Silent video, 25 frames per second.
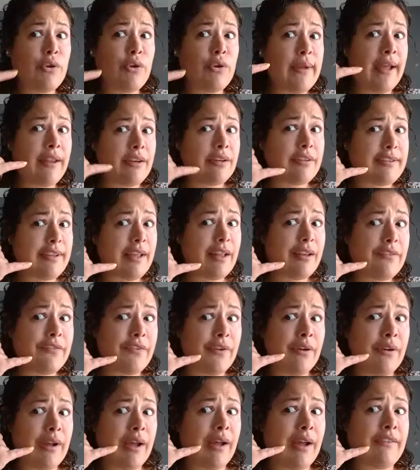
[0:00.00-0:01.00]
had your
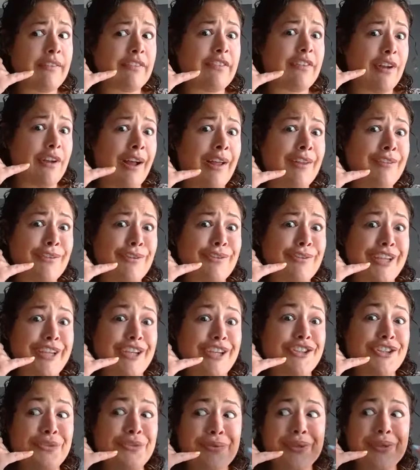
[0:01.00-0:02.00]
telephone
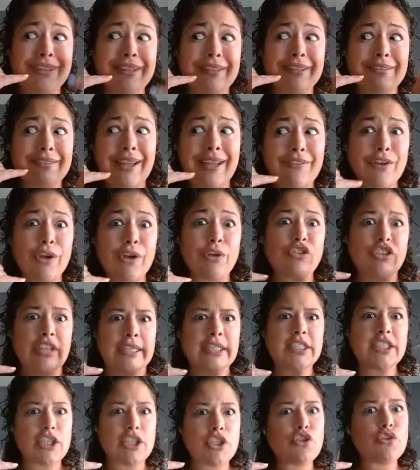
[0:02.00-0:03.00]
consultation with this life coach?
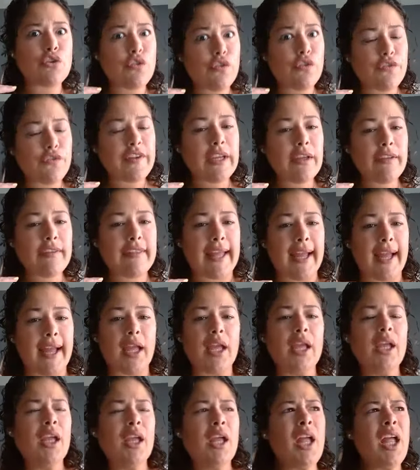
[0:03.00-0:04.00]
Like, did you feel that?
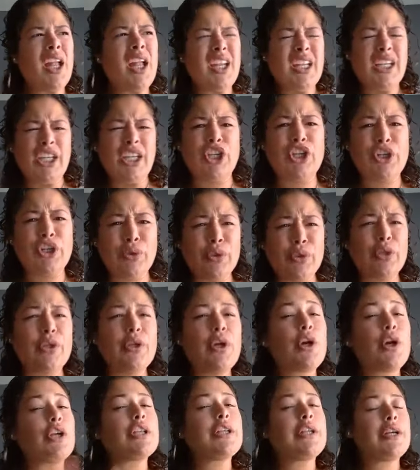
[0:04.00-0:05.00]
You
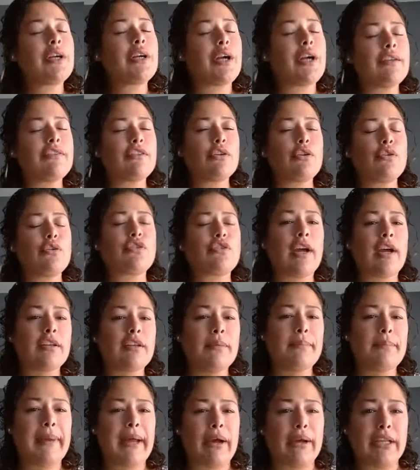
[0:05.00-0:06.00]
earlier also you talked
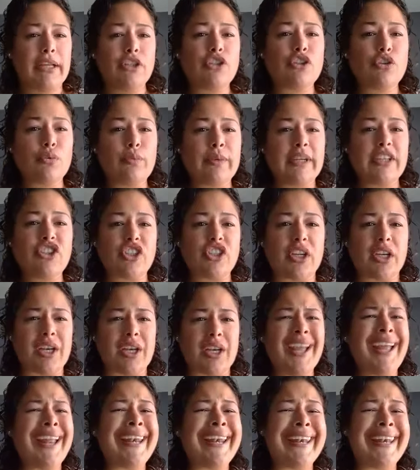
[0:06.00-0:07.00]
about intuition.
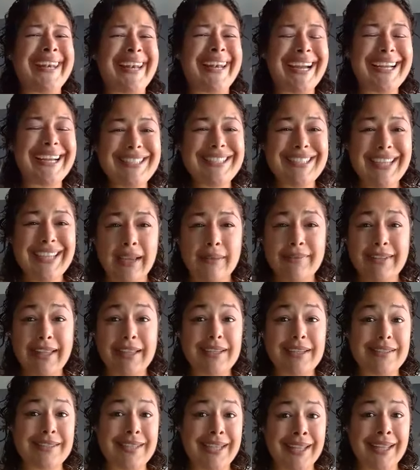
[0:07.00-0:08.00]
9 times out
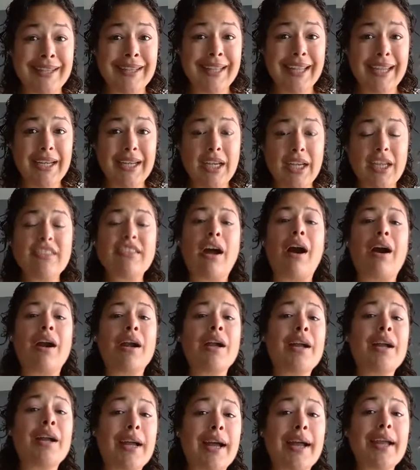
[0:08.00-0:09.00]
of 10, ladies,
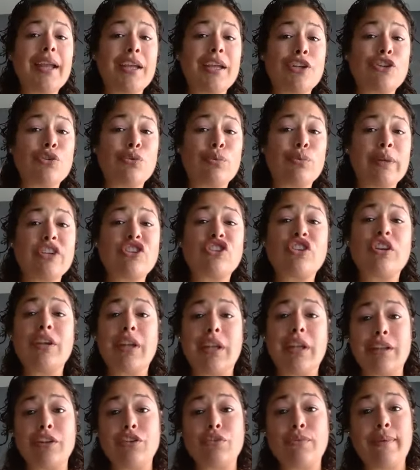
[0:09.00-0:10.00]
our gut intuition
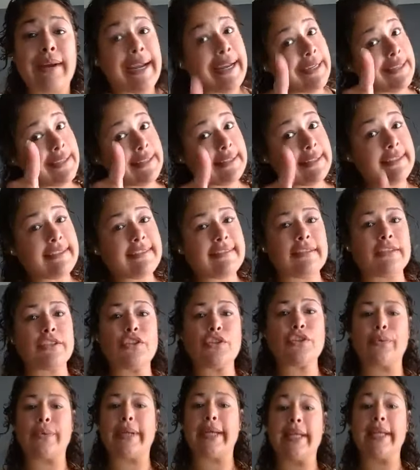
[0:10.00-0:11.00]
is right. Listen
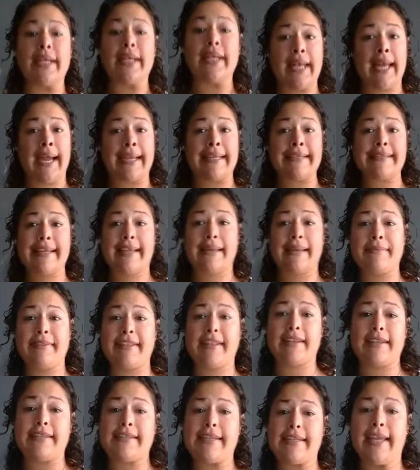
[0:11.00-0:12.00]
to it. 9 times out
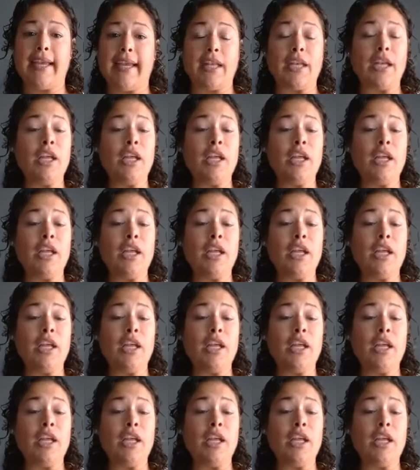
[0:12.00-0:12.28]
of 10.